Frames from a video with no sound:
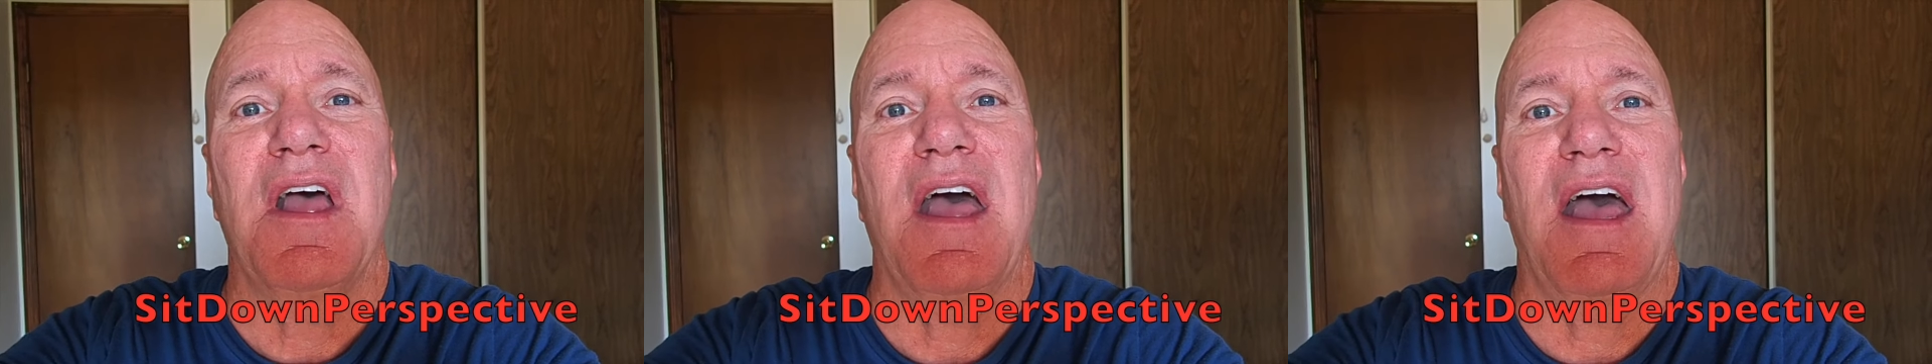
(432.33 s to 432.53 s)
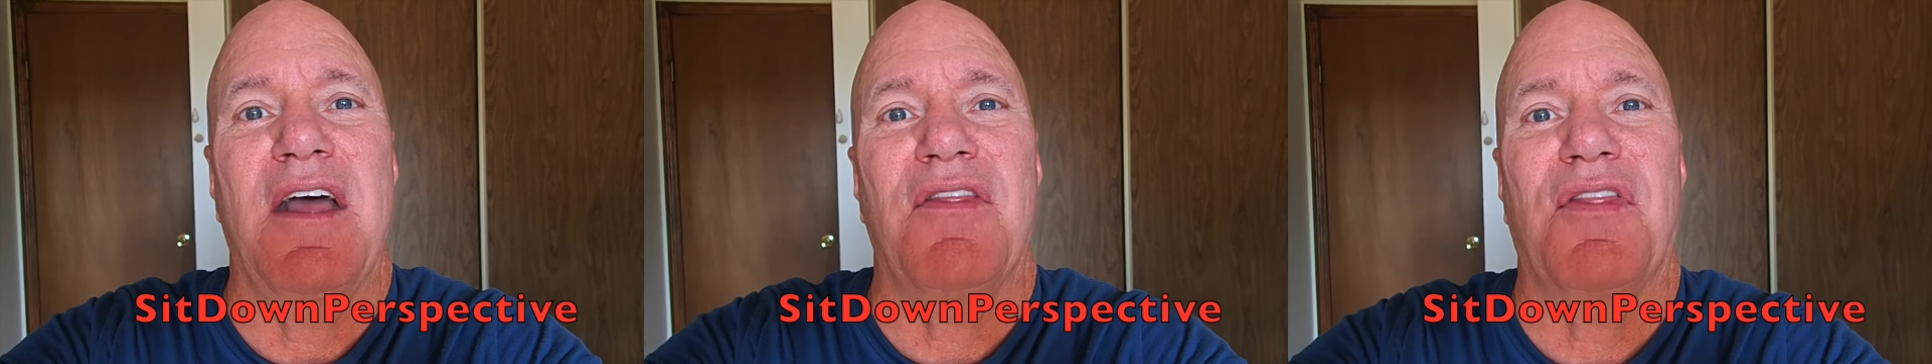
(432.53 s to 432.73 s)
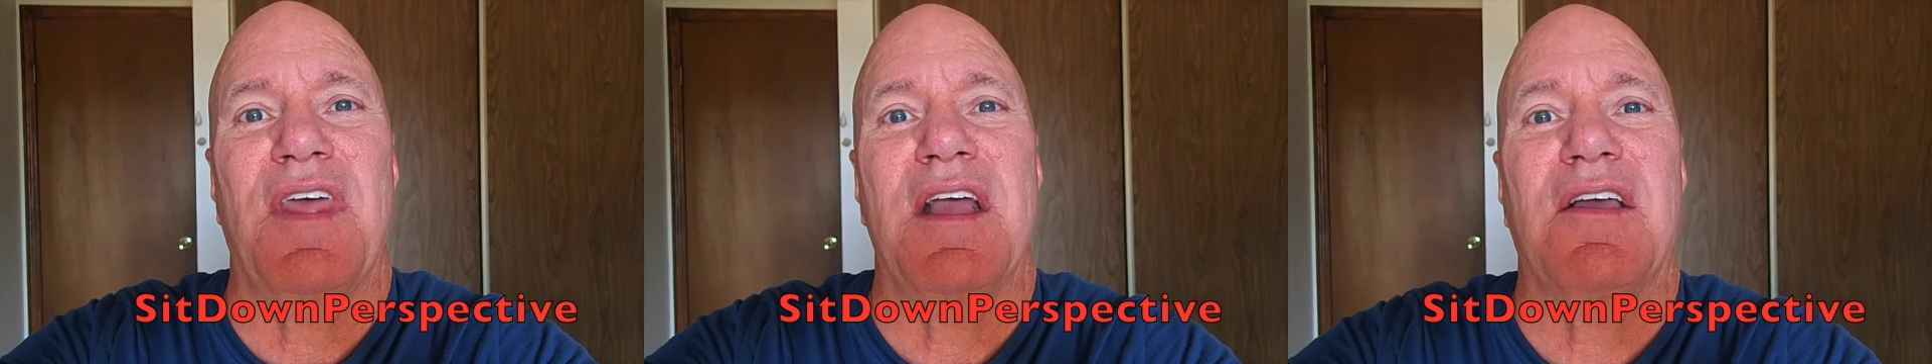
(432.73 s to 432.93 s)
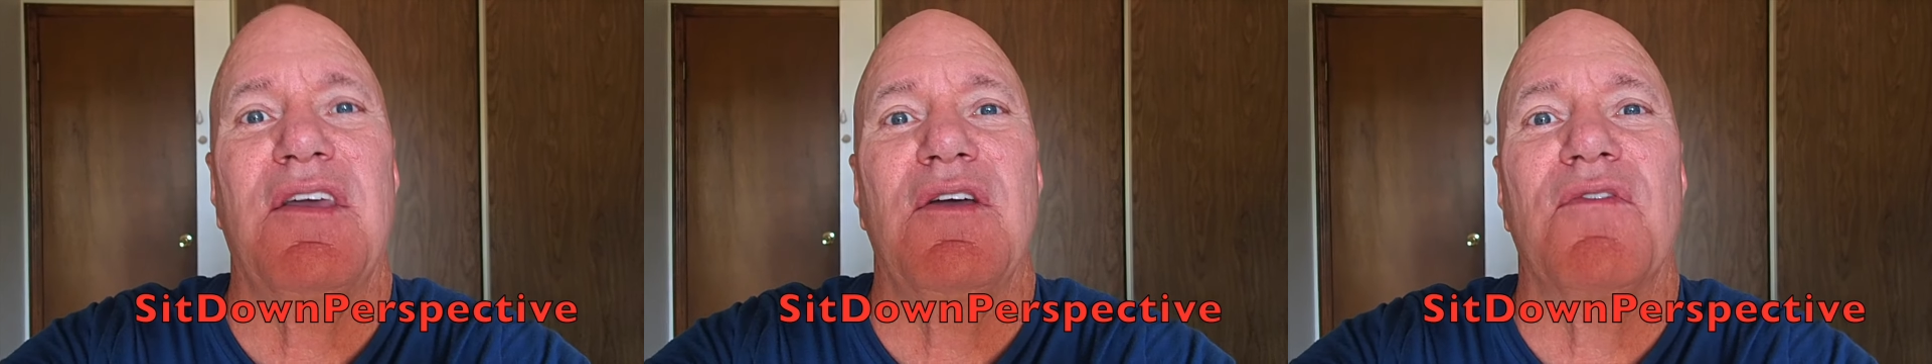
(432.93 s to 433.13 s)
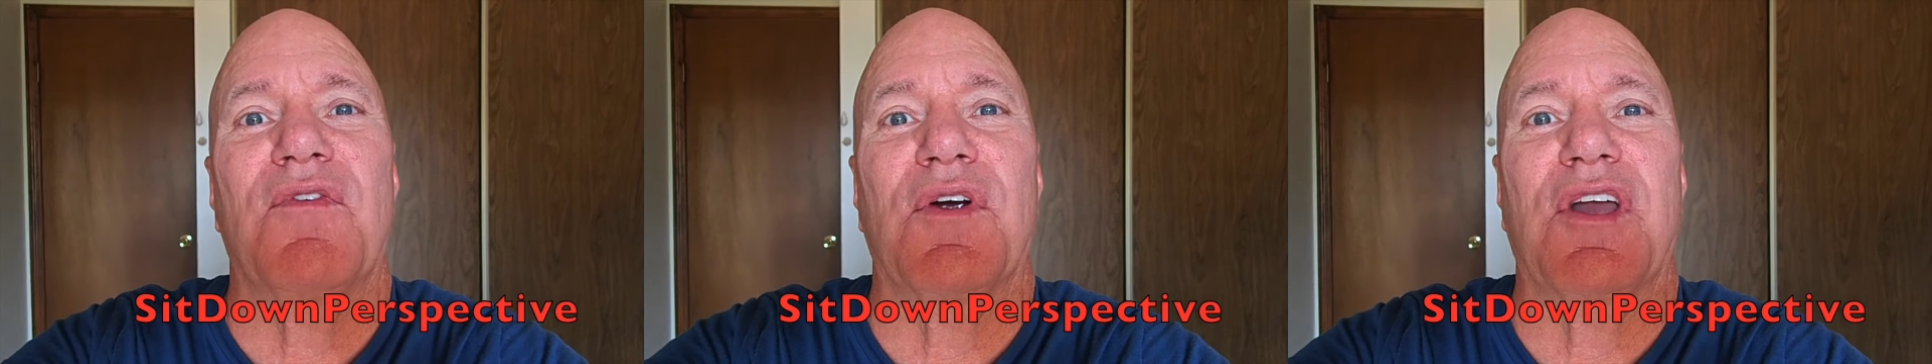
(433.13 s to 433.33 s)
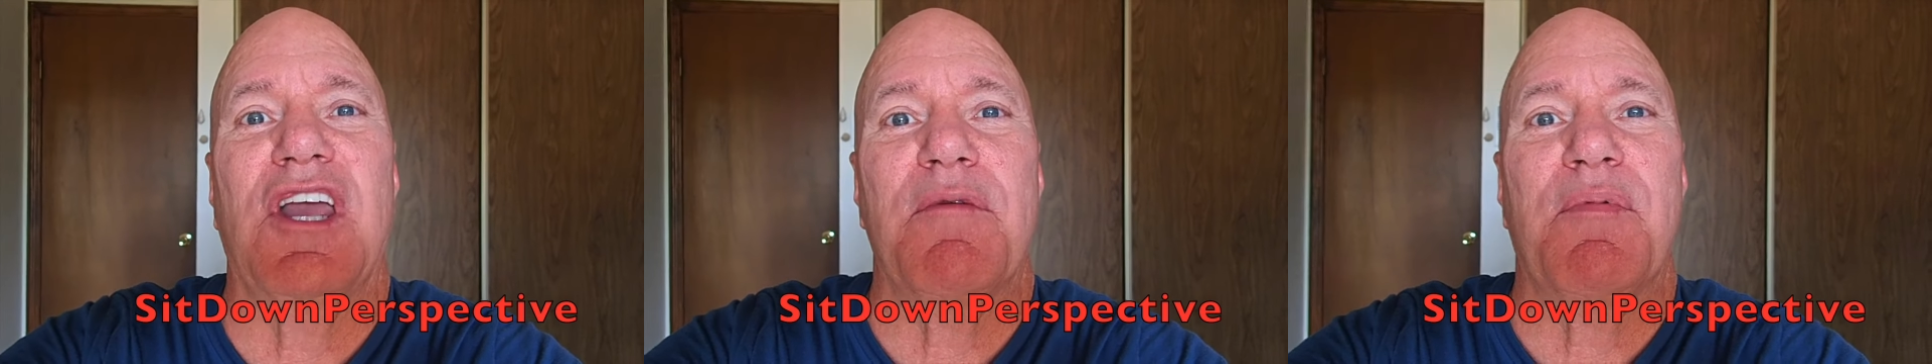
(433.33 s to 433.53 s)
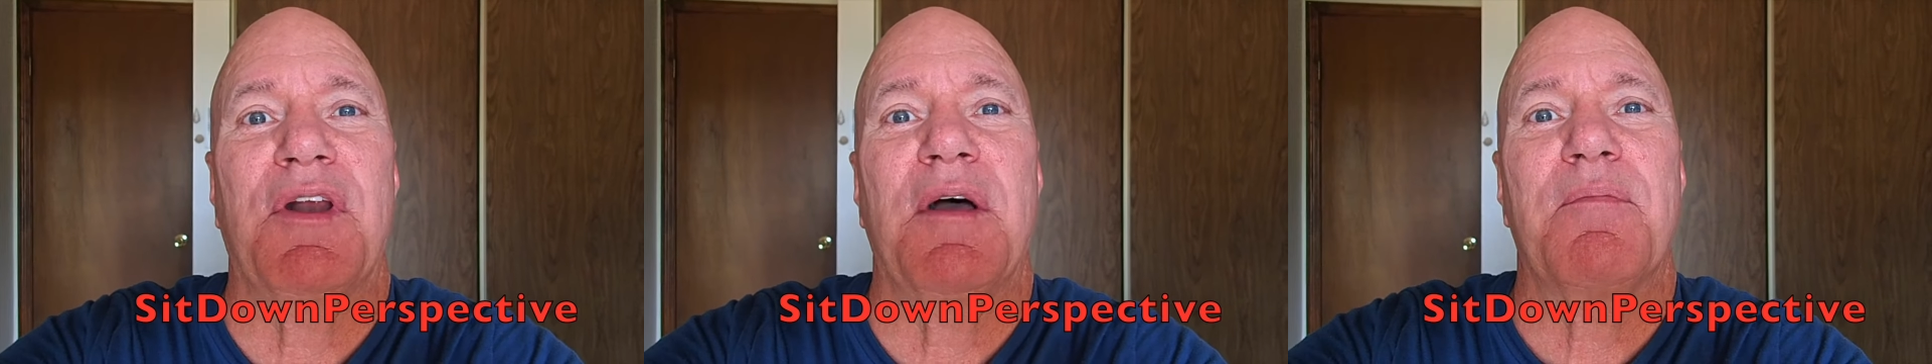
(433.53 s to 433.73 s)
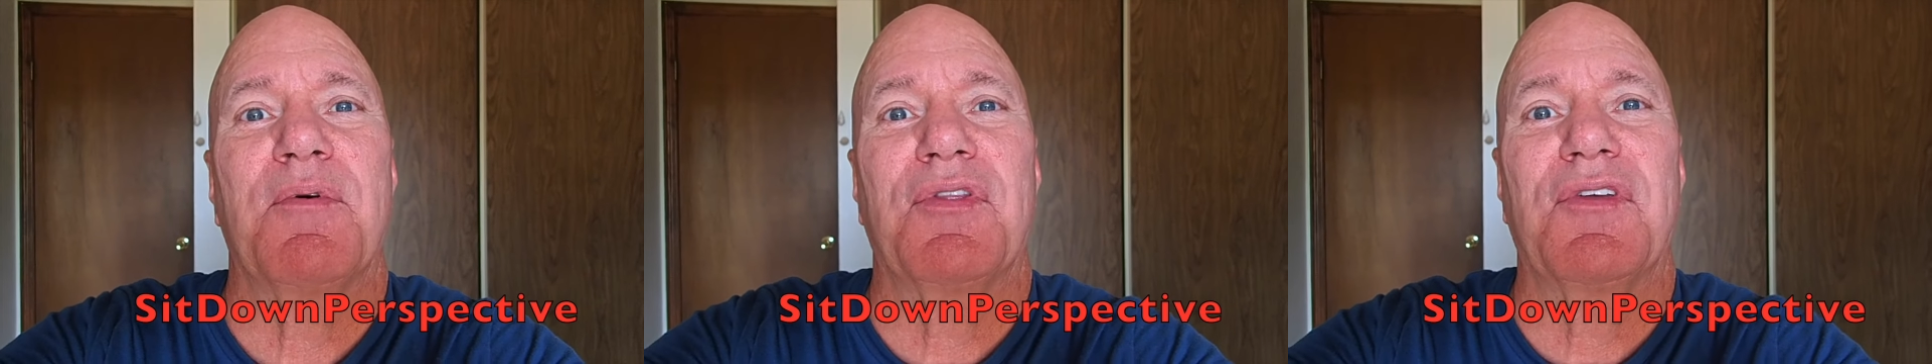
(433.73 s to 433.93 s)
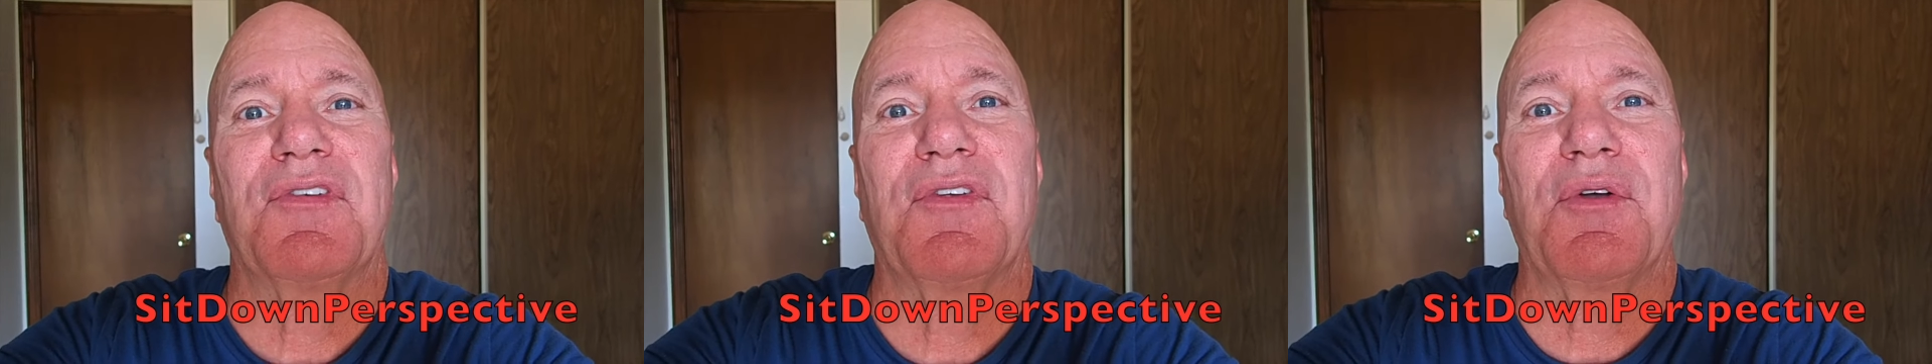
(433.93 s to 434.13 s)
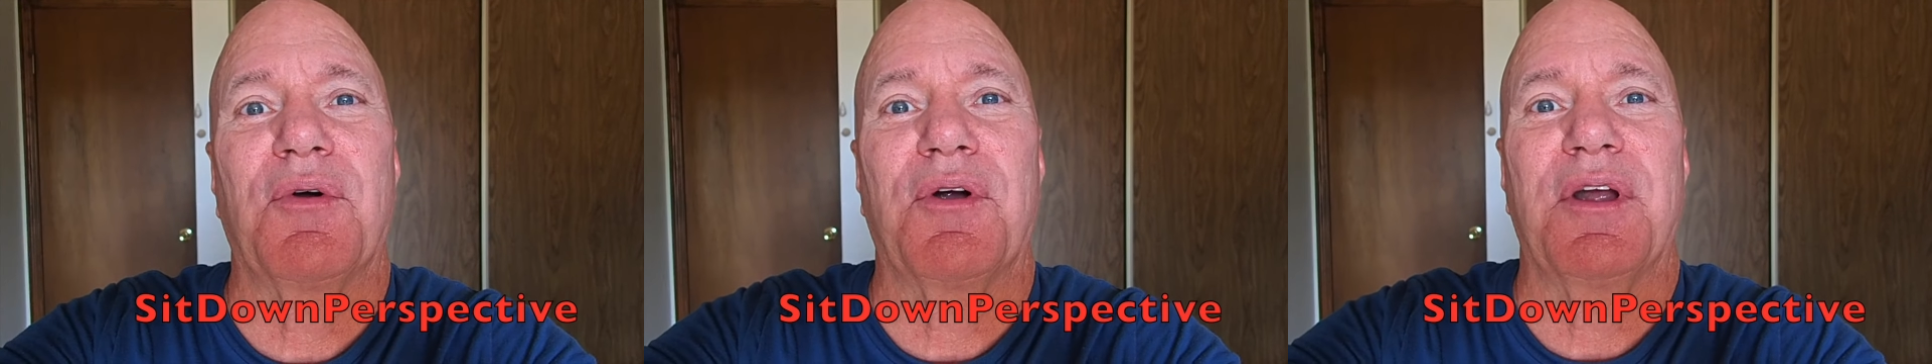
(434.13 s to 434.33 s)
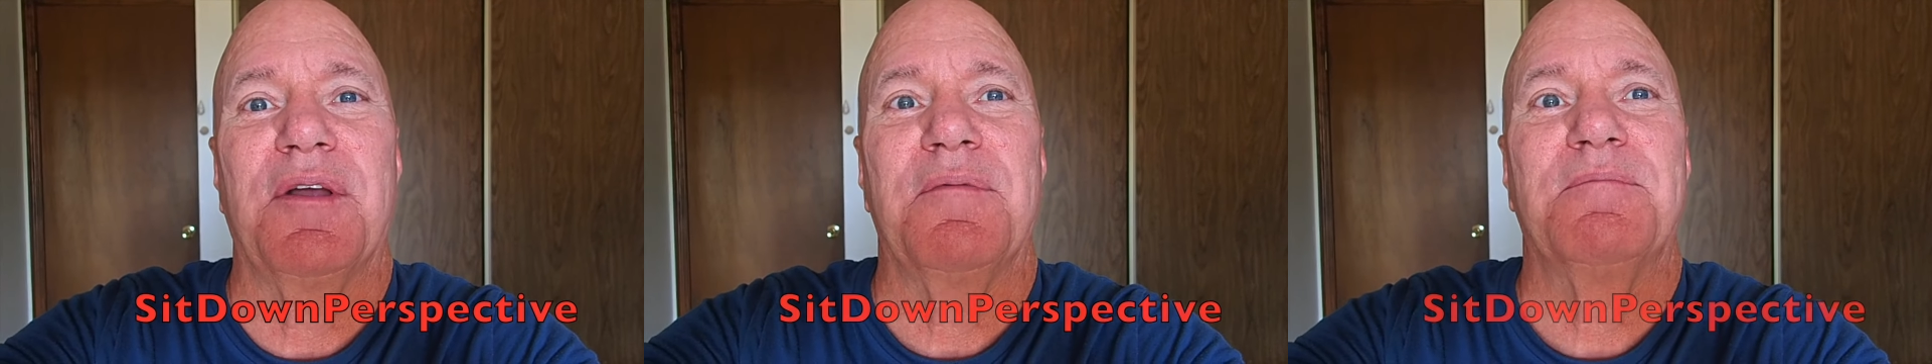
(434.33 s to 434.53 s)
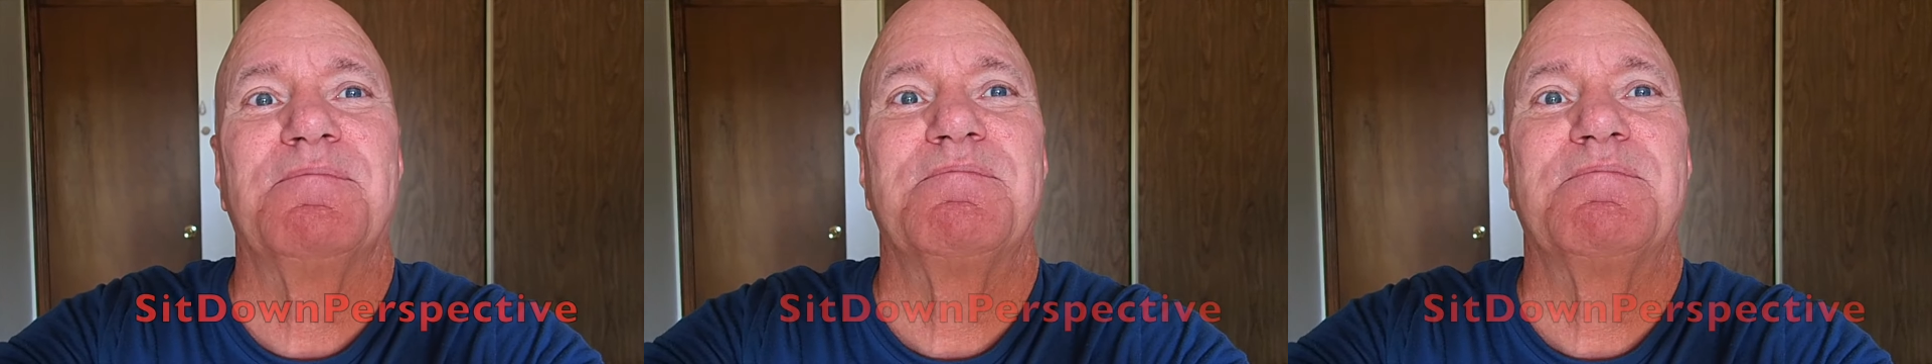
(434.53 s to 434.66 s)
and thank you for keeping up with the story.